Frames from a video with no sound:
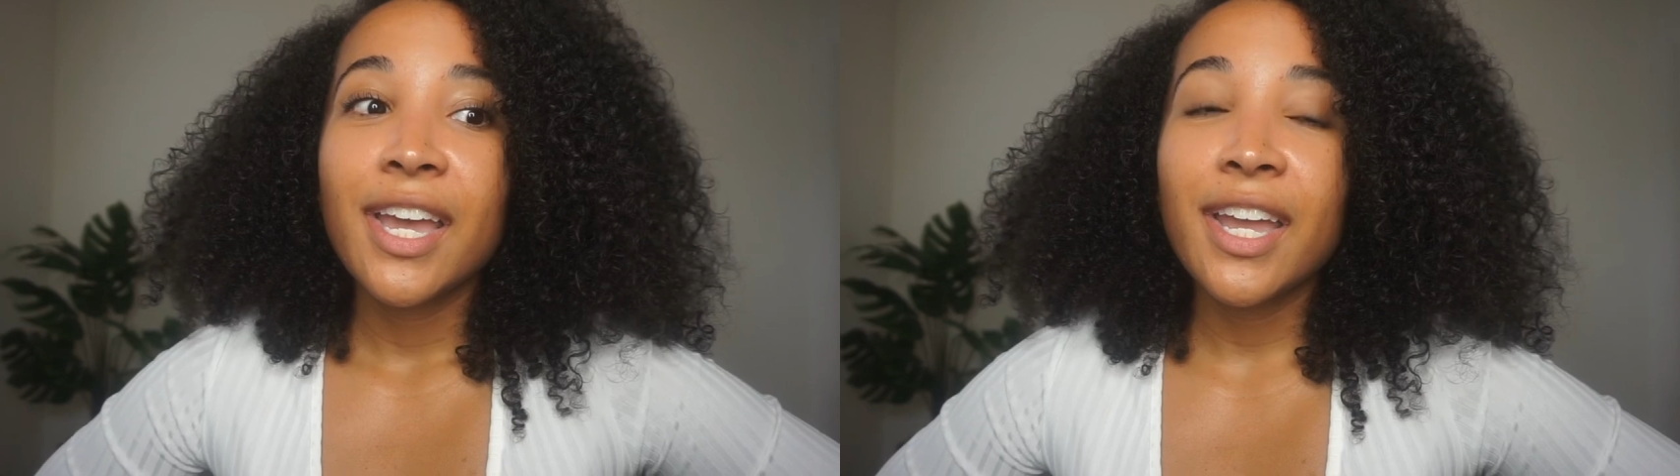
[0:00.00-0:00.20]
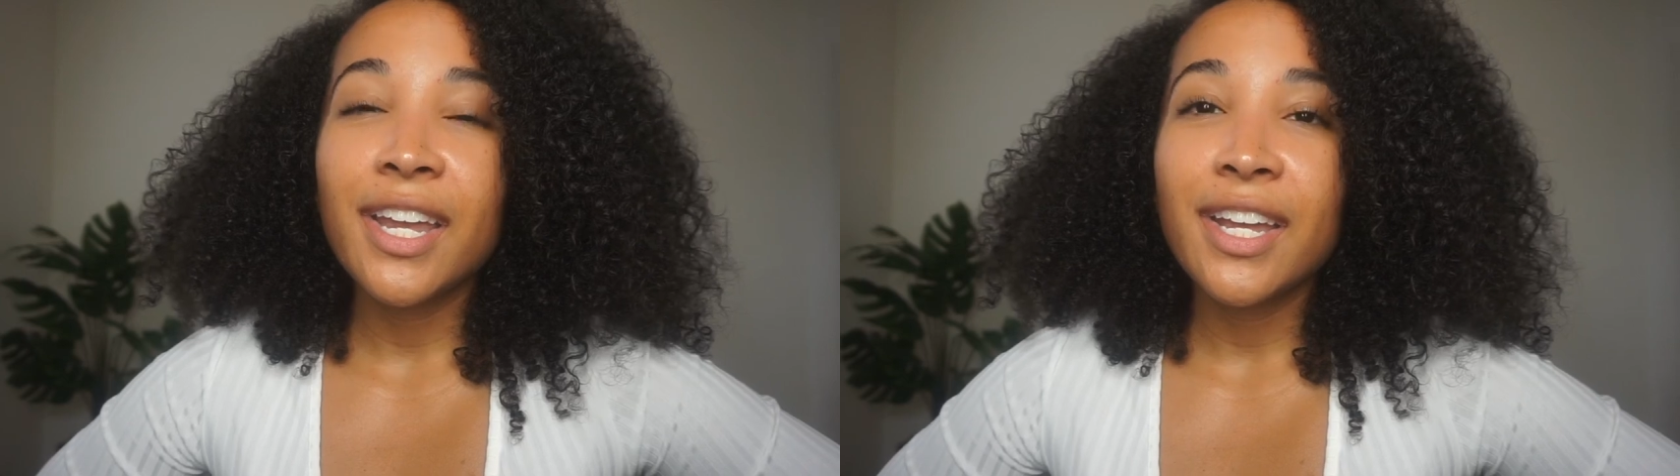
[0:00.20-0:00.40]

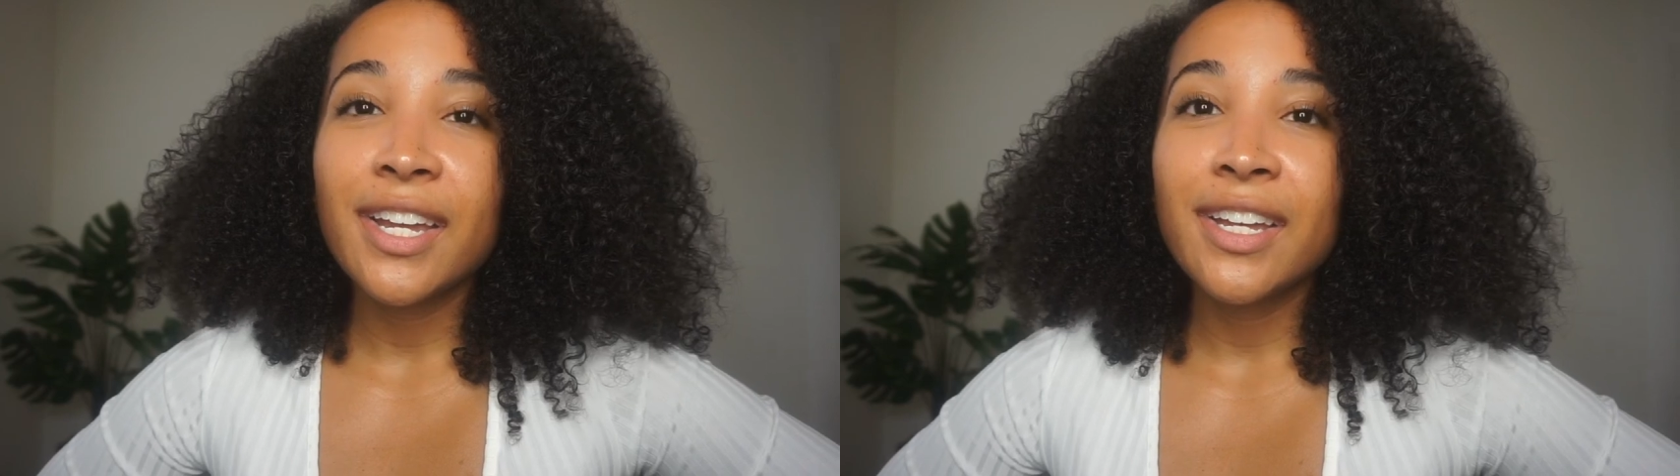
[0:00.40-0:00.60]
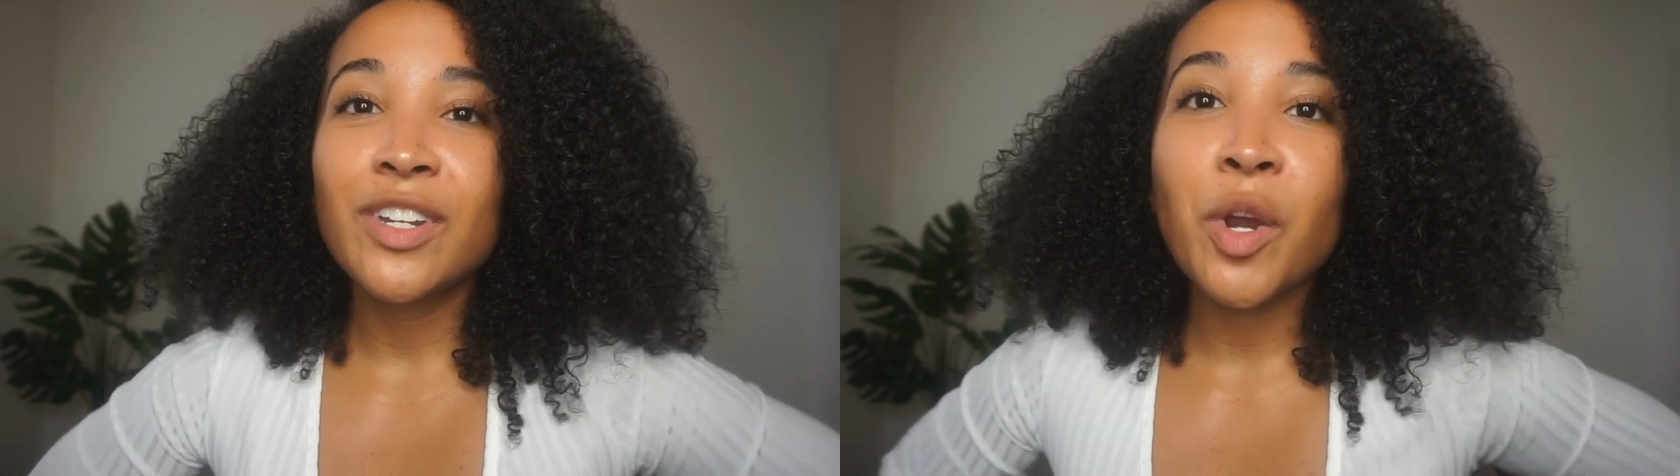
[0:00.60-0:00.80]

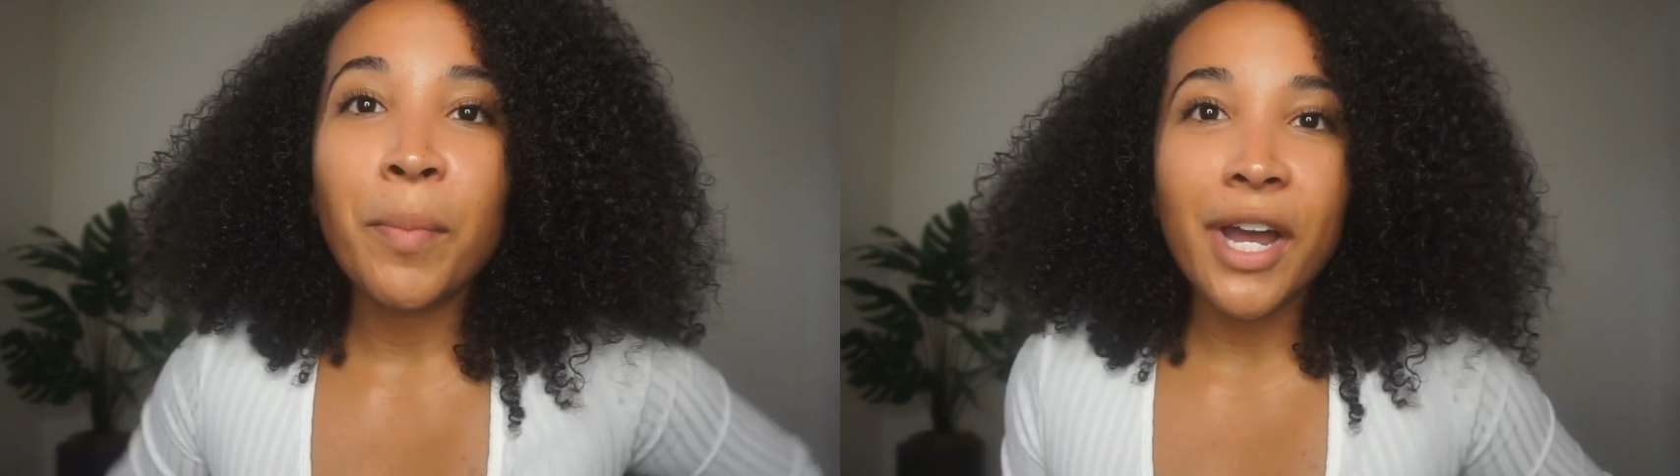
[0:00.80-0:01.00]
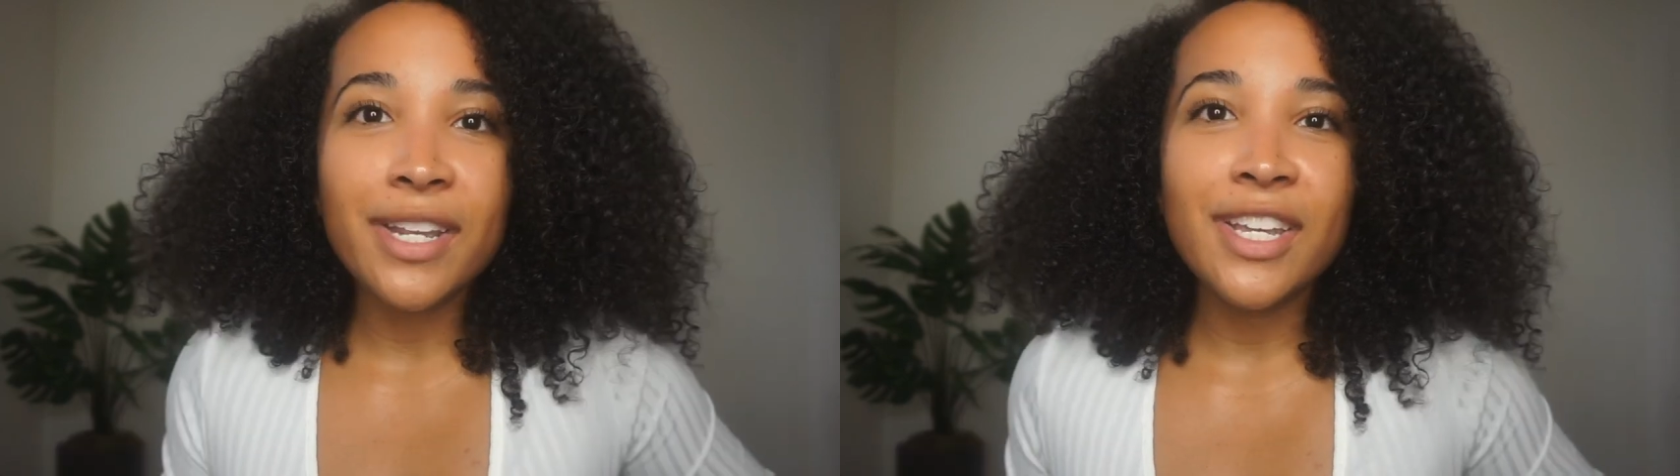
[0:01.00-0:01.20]
and your
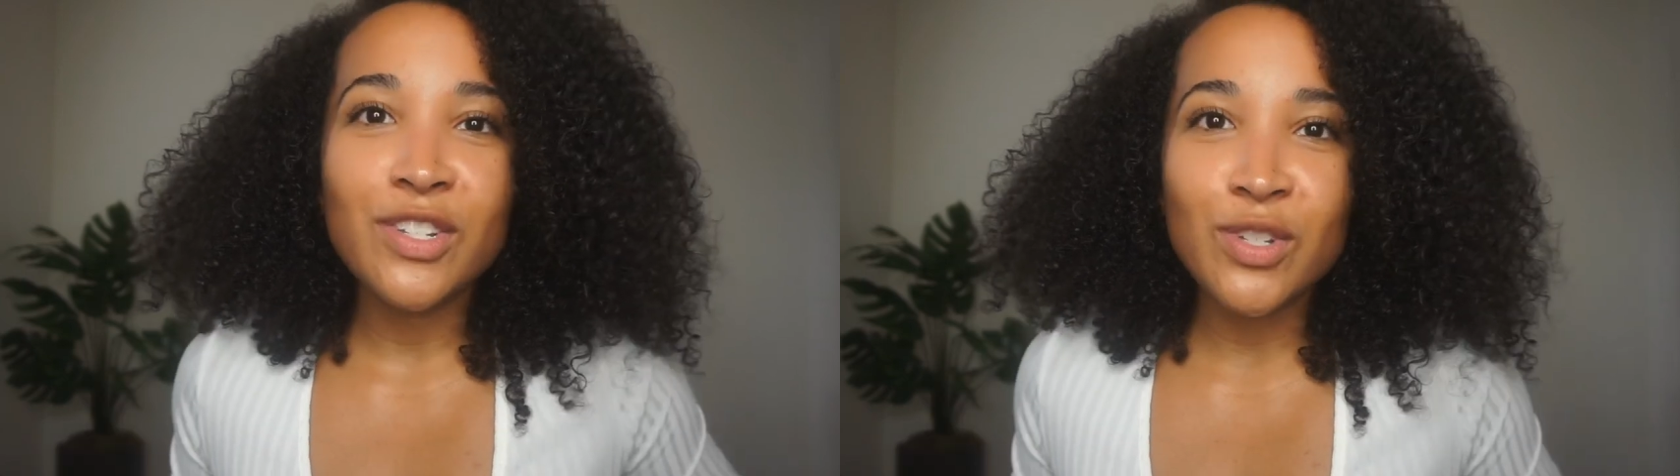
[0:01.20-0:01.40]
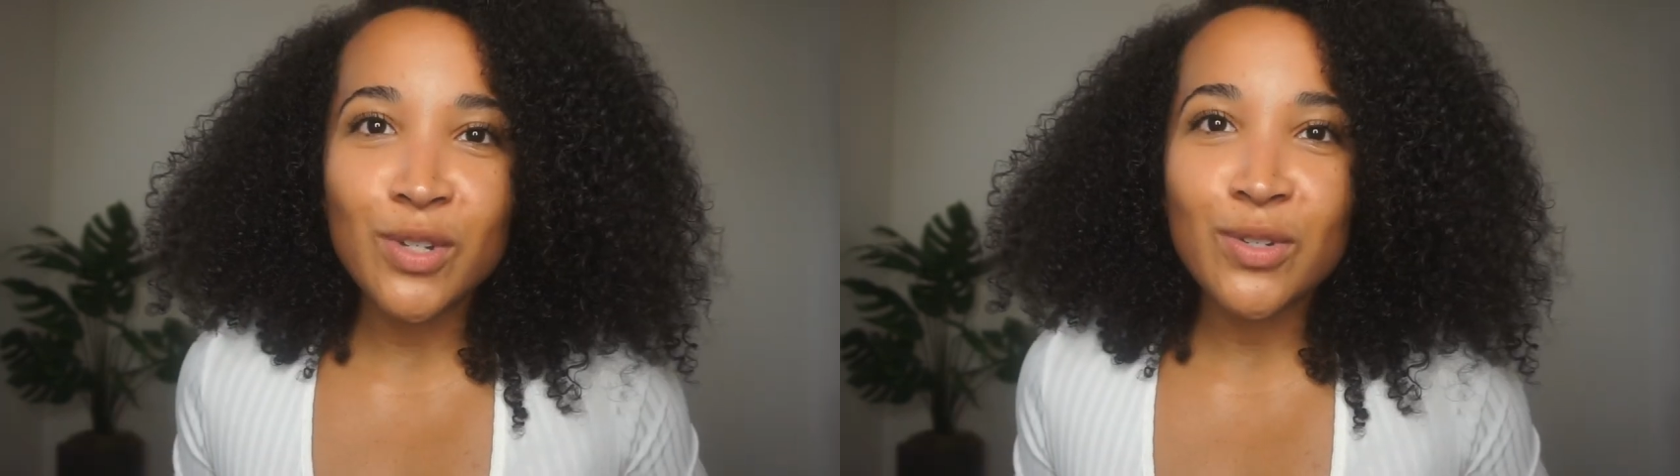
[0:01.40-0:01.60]
body
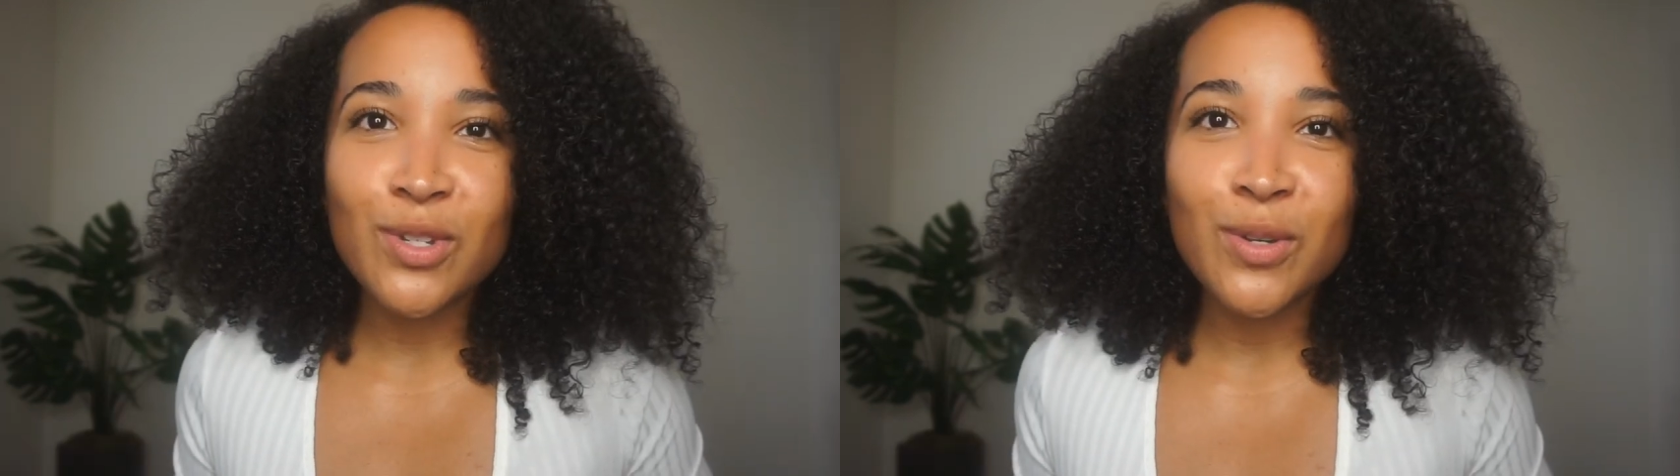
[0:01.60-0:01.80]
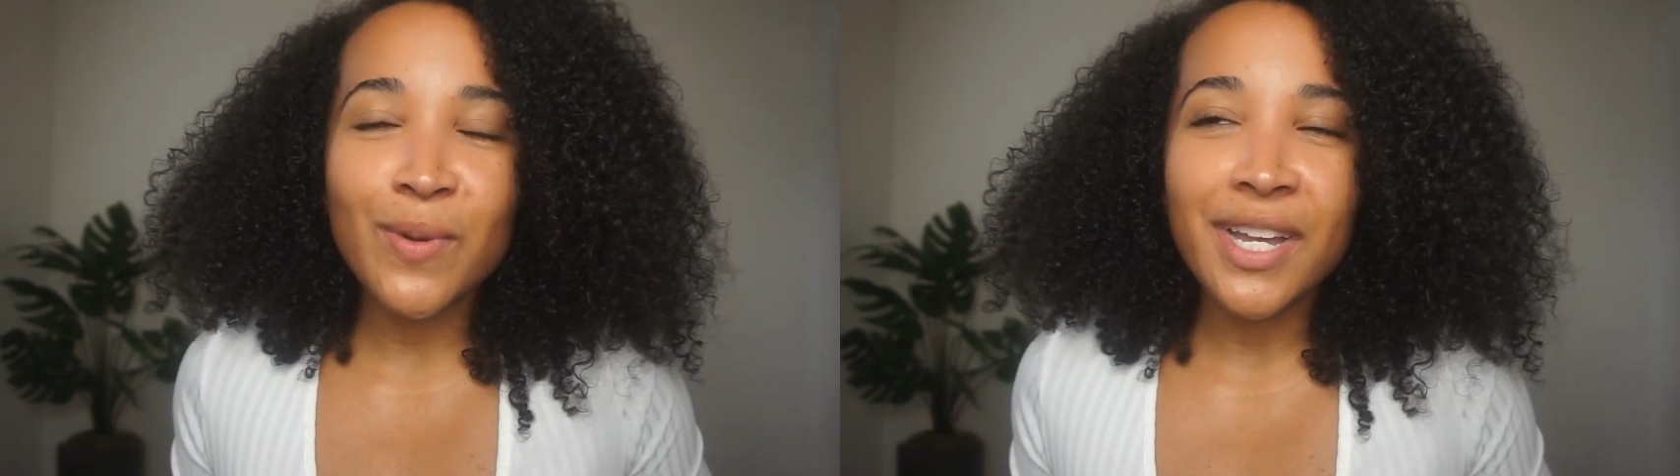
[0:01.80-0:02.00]
gets used to